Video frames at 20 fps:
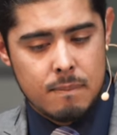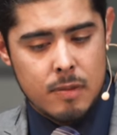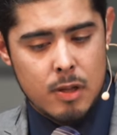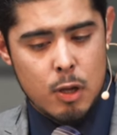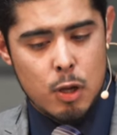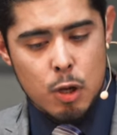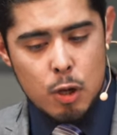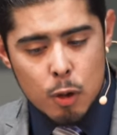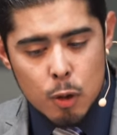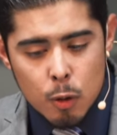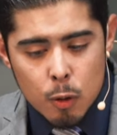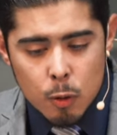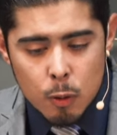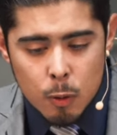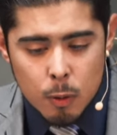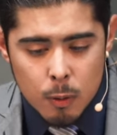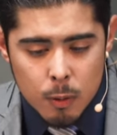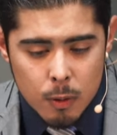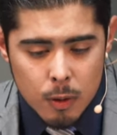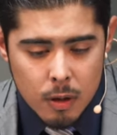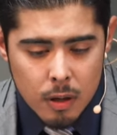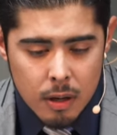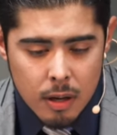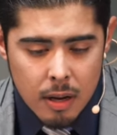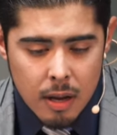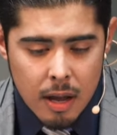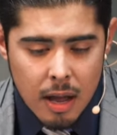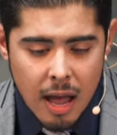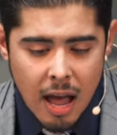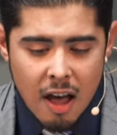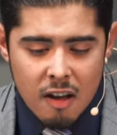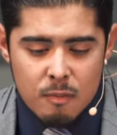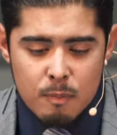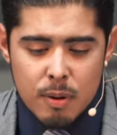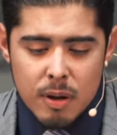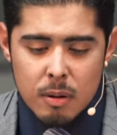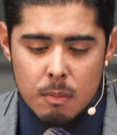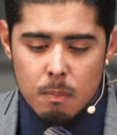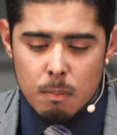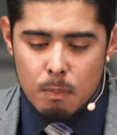You have
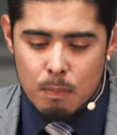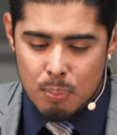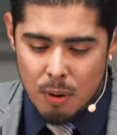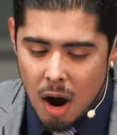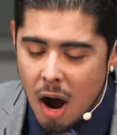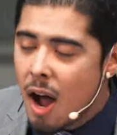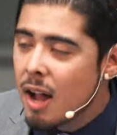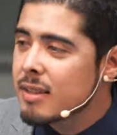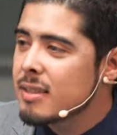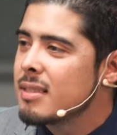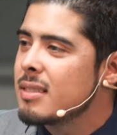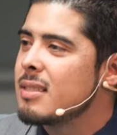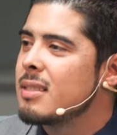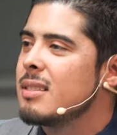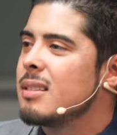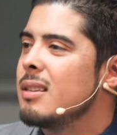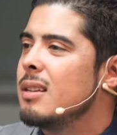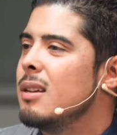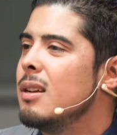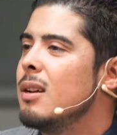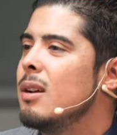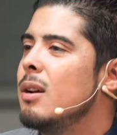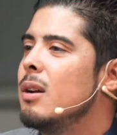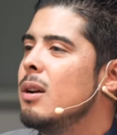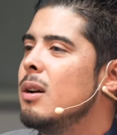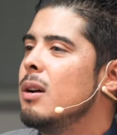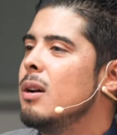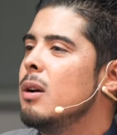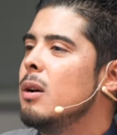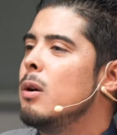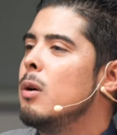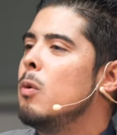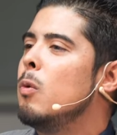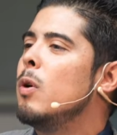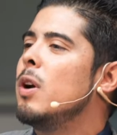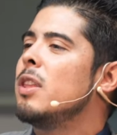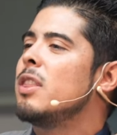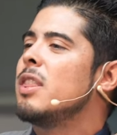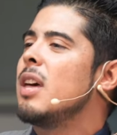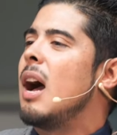been bought
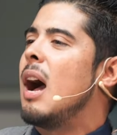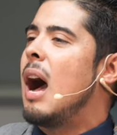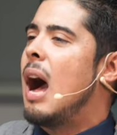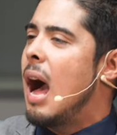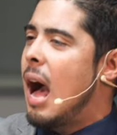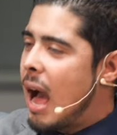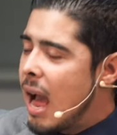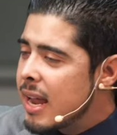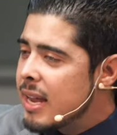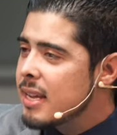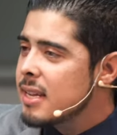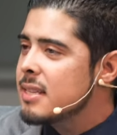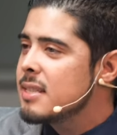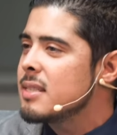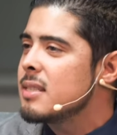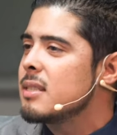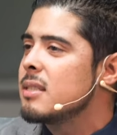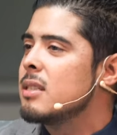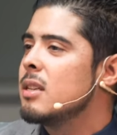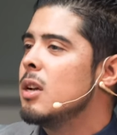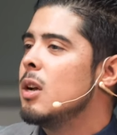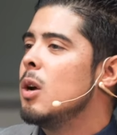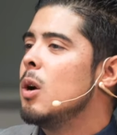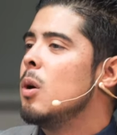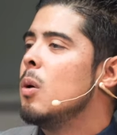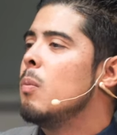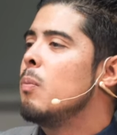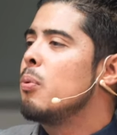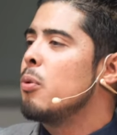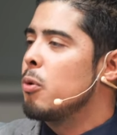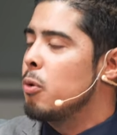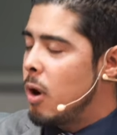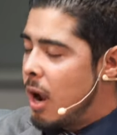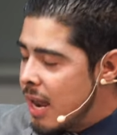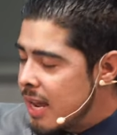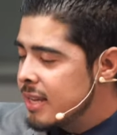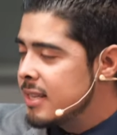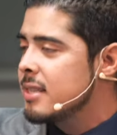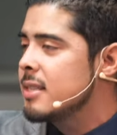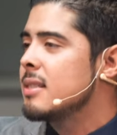with the highest
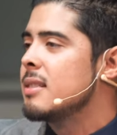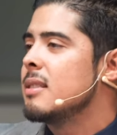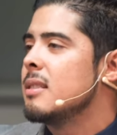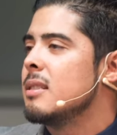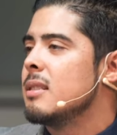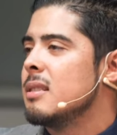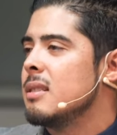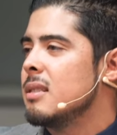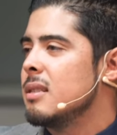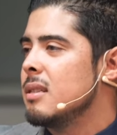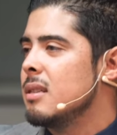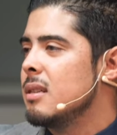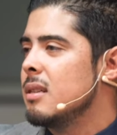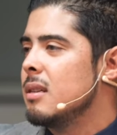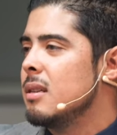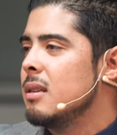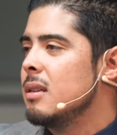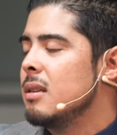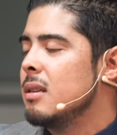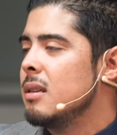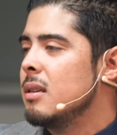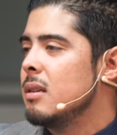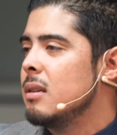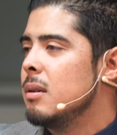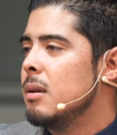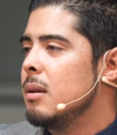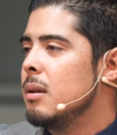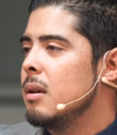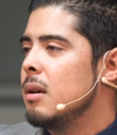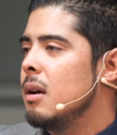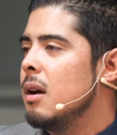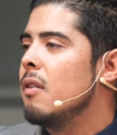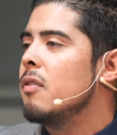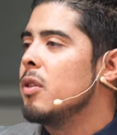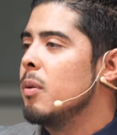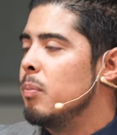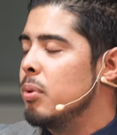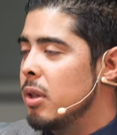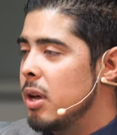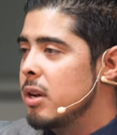price of
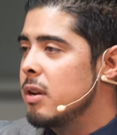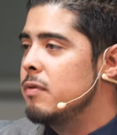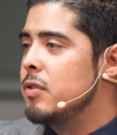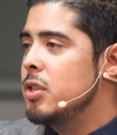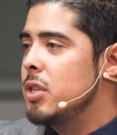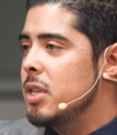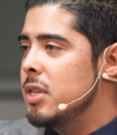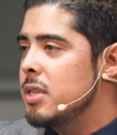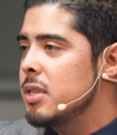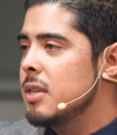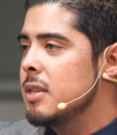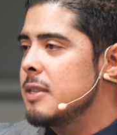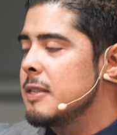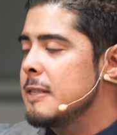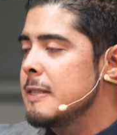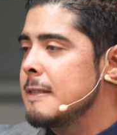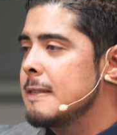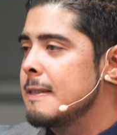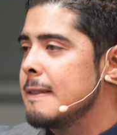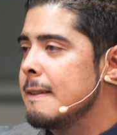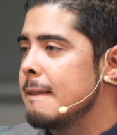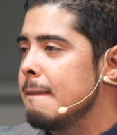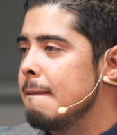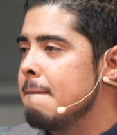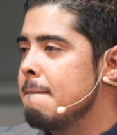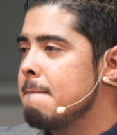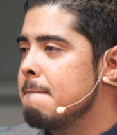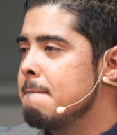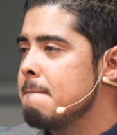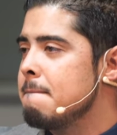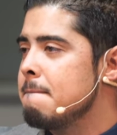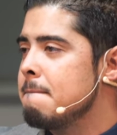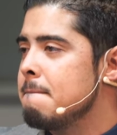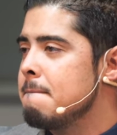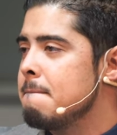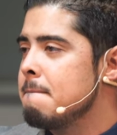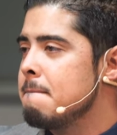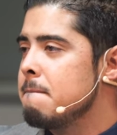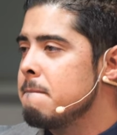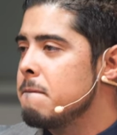the blood of Jesus.
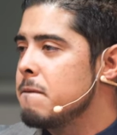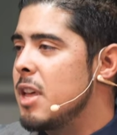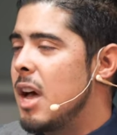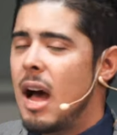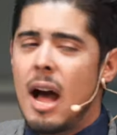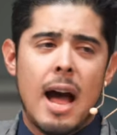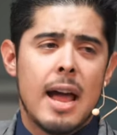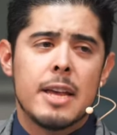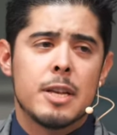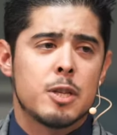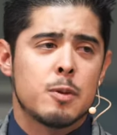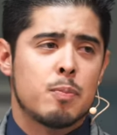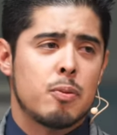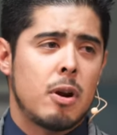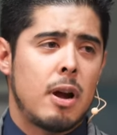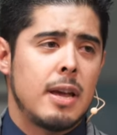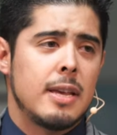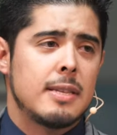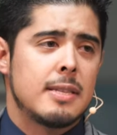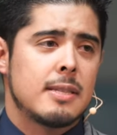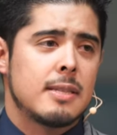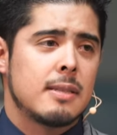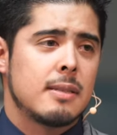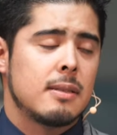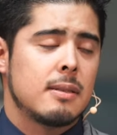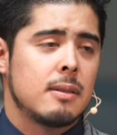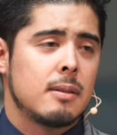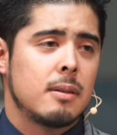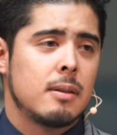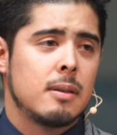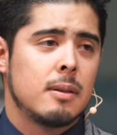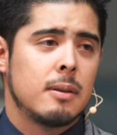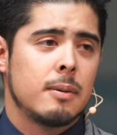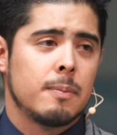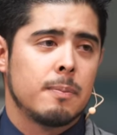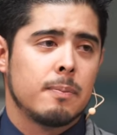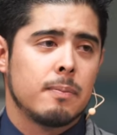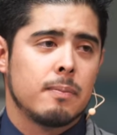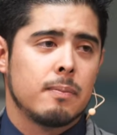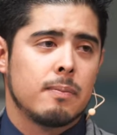The highest price.
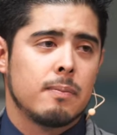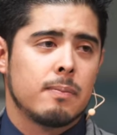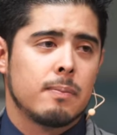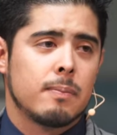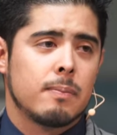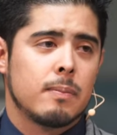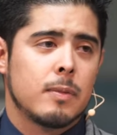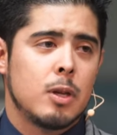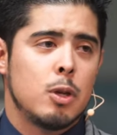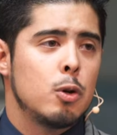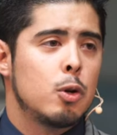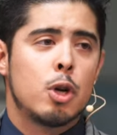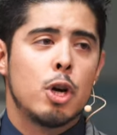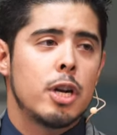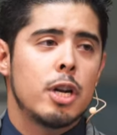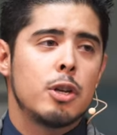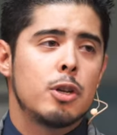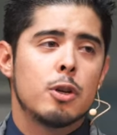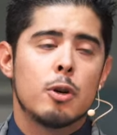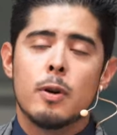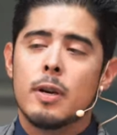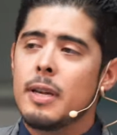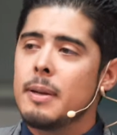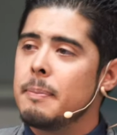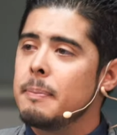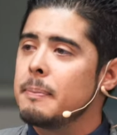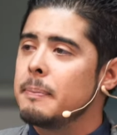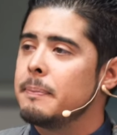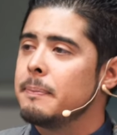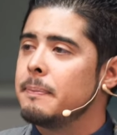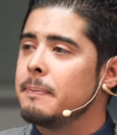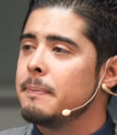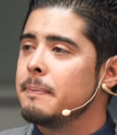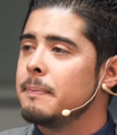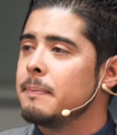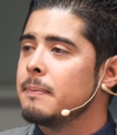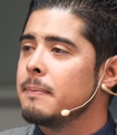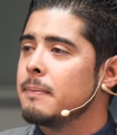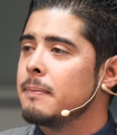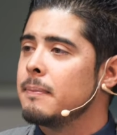You couldn't do it.
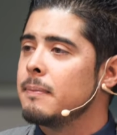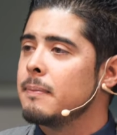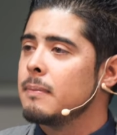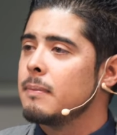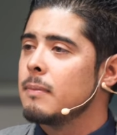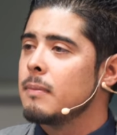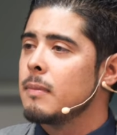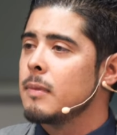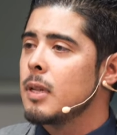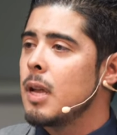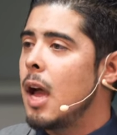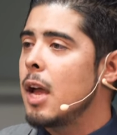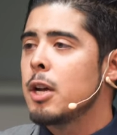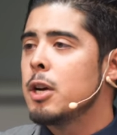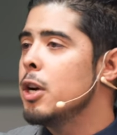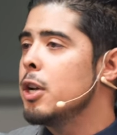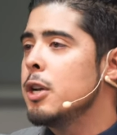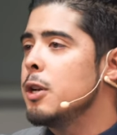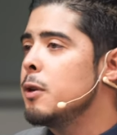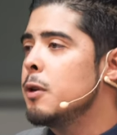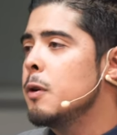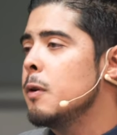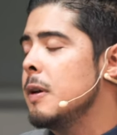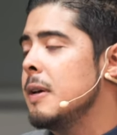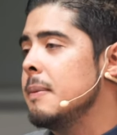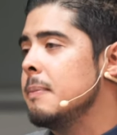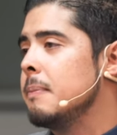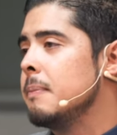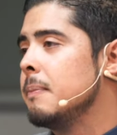I couldn't do it.